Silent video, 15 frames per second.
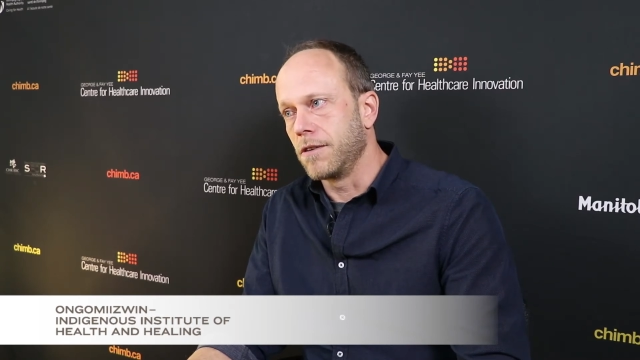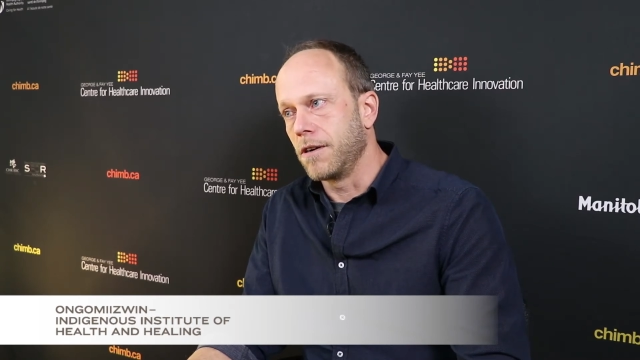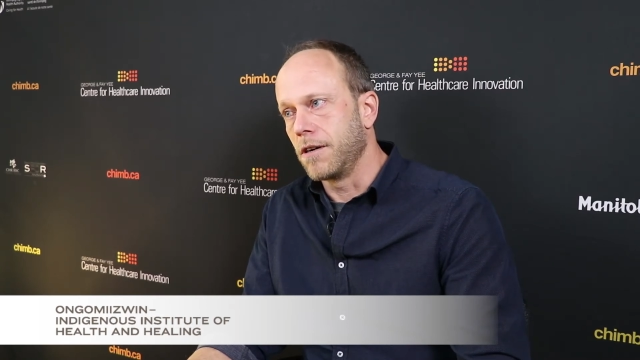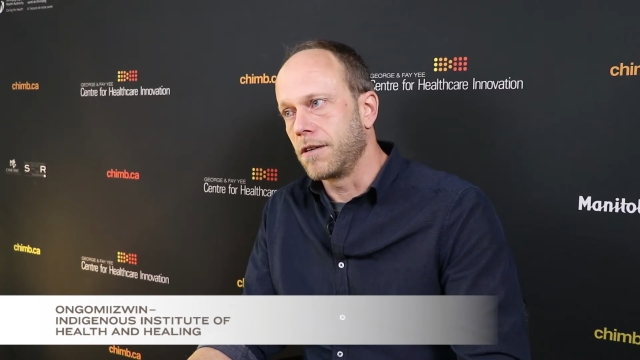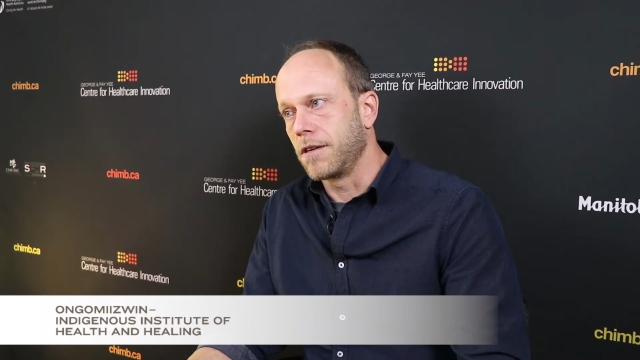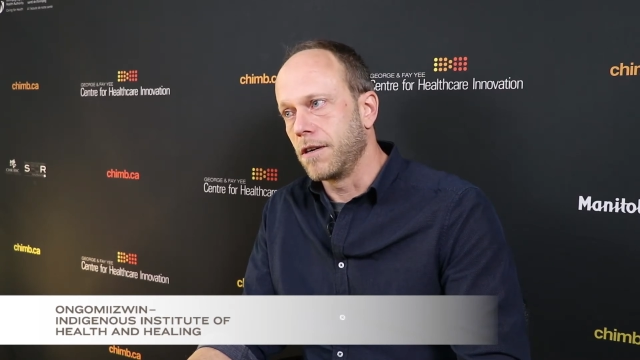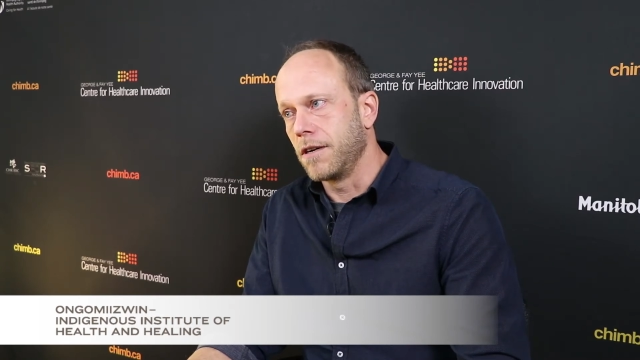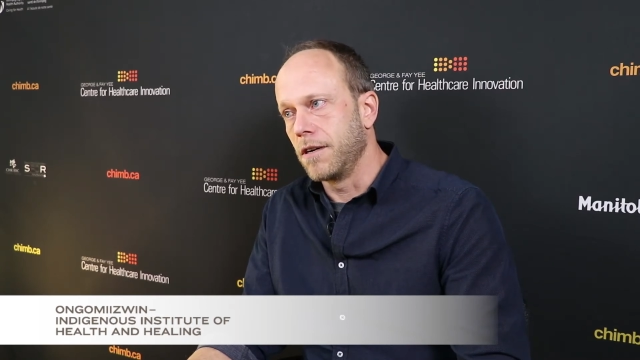
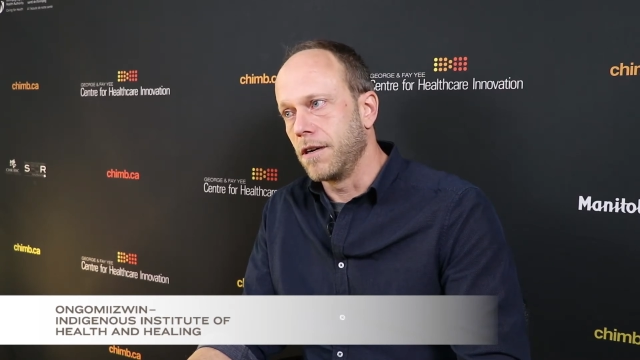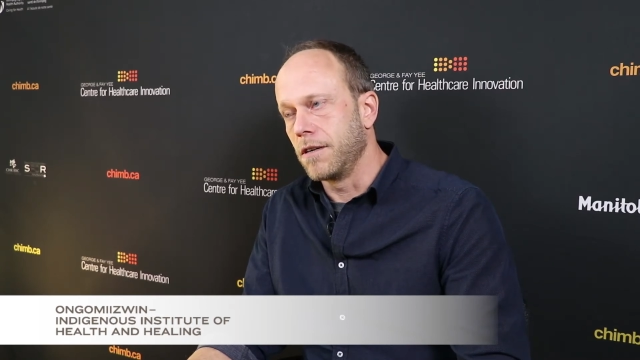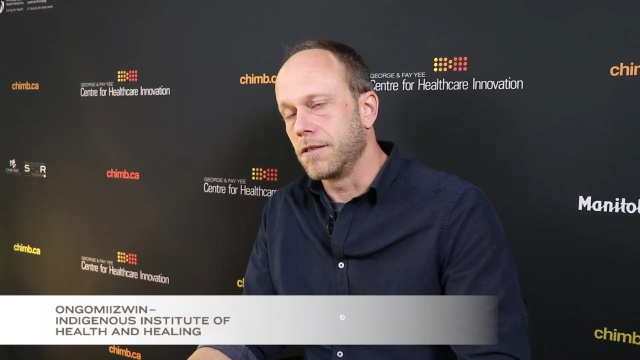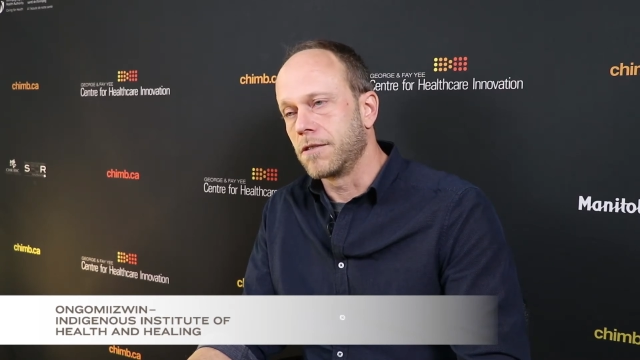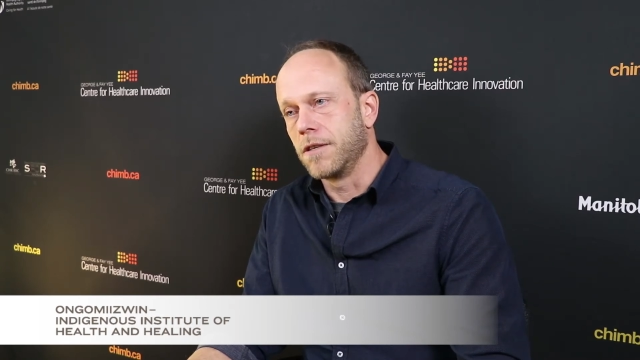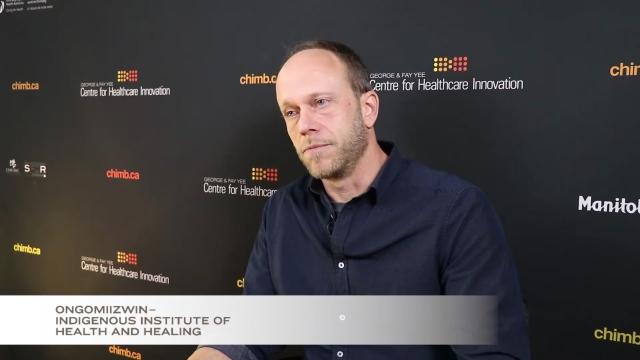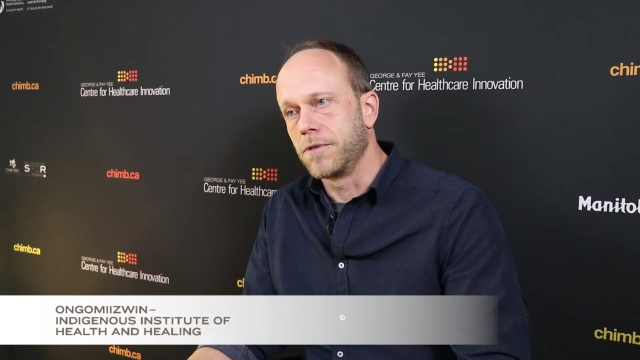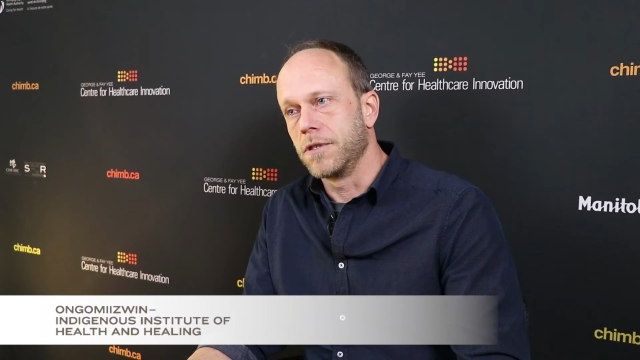not an
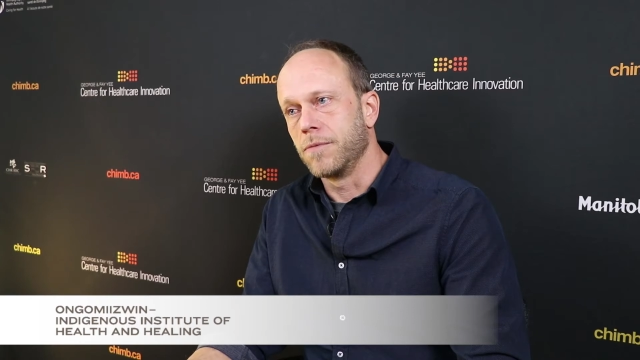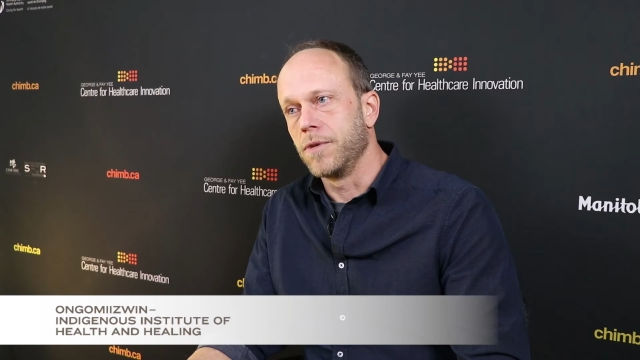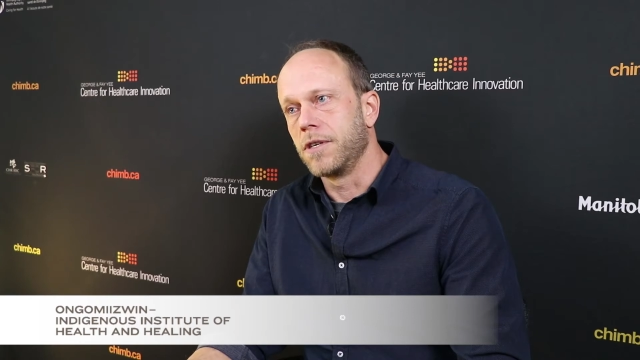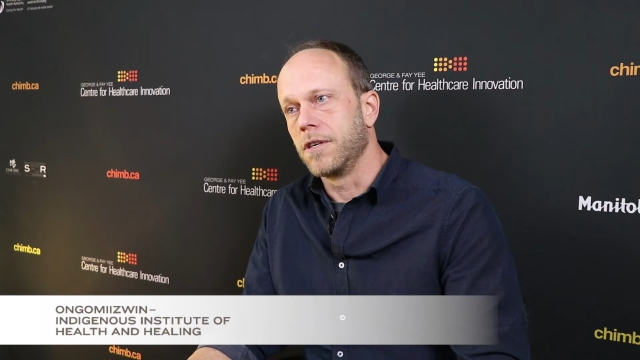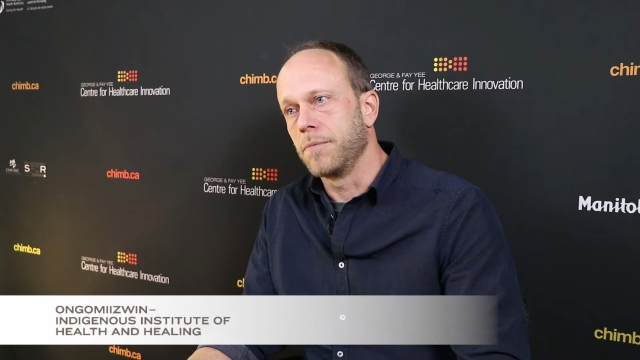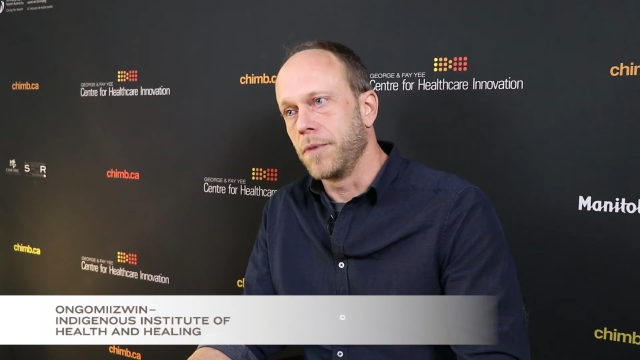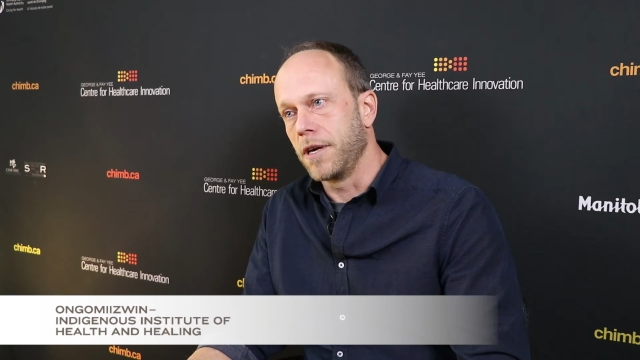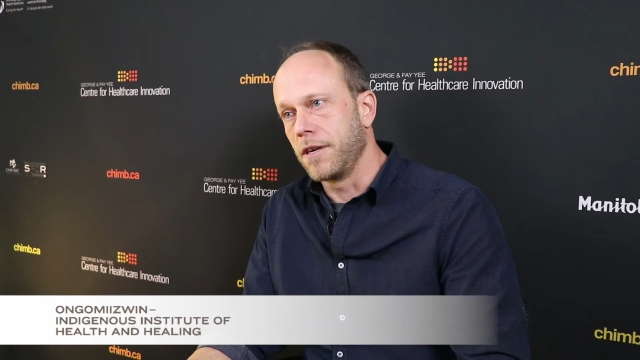assumption we
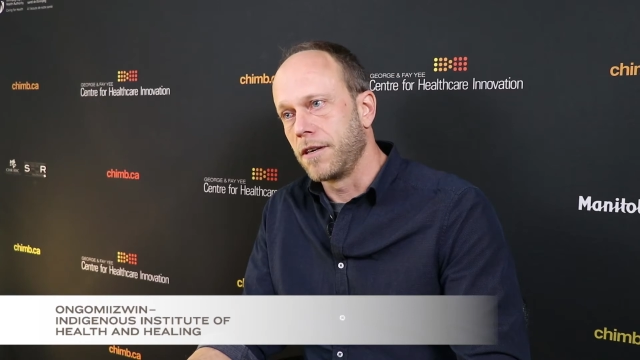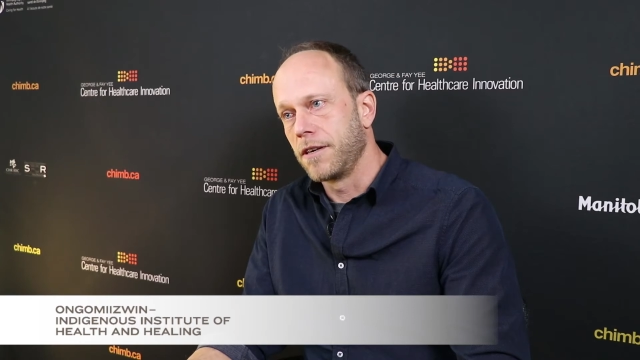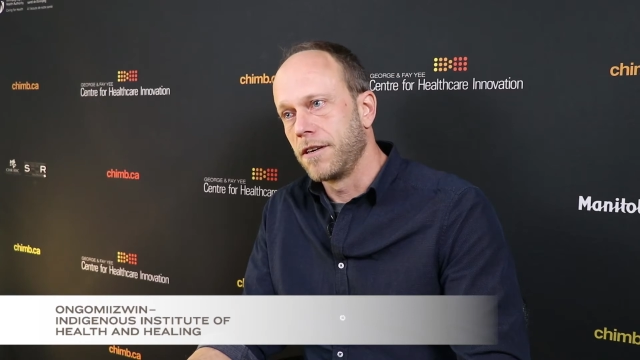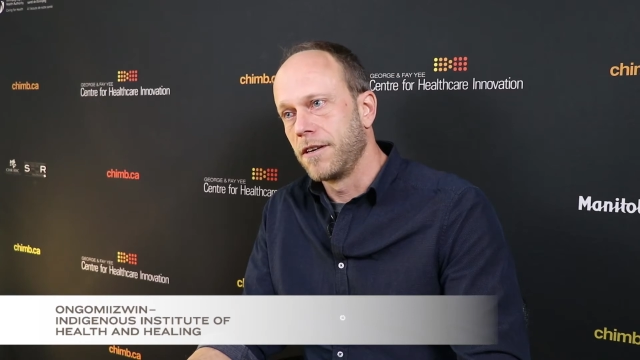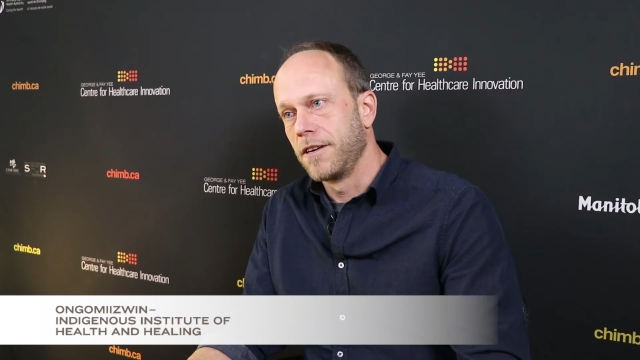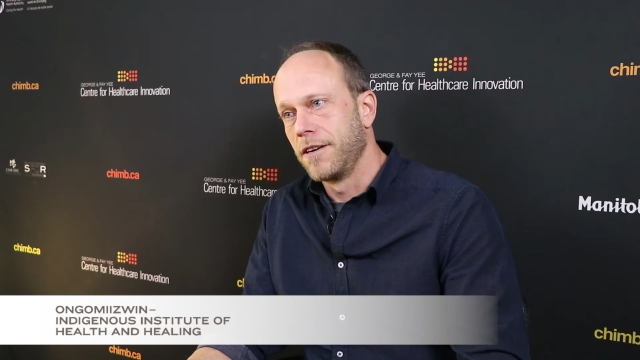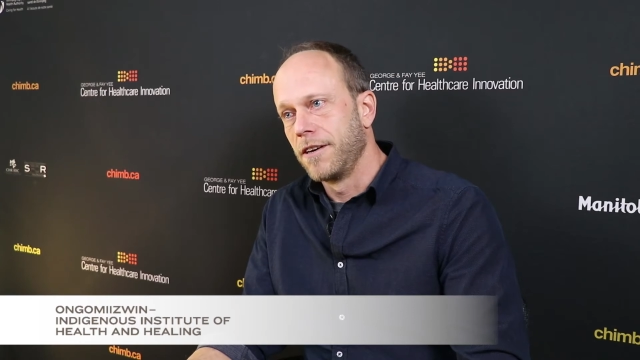can make.